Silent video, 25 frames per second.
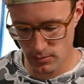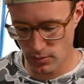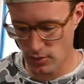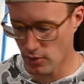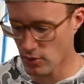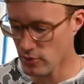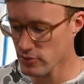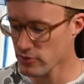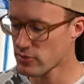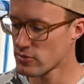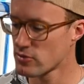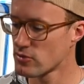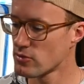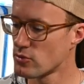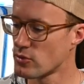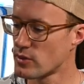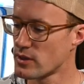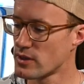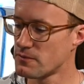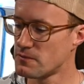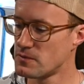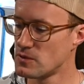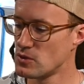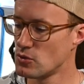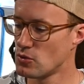but also
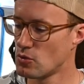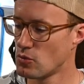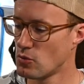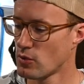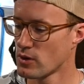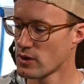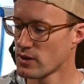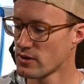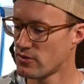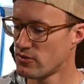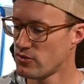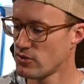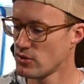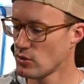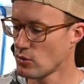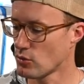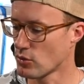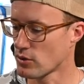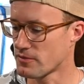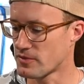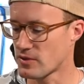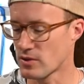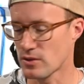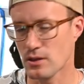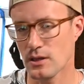if you wanted to,
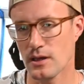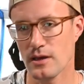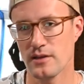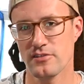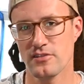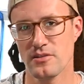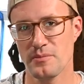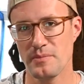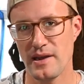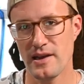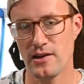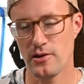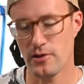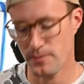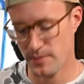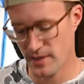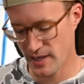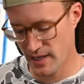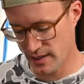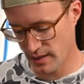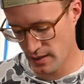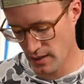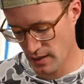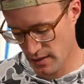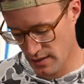or if you lost the battery
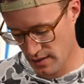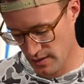pack,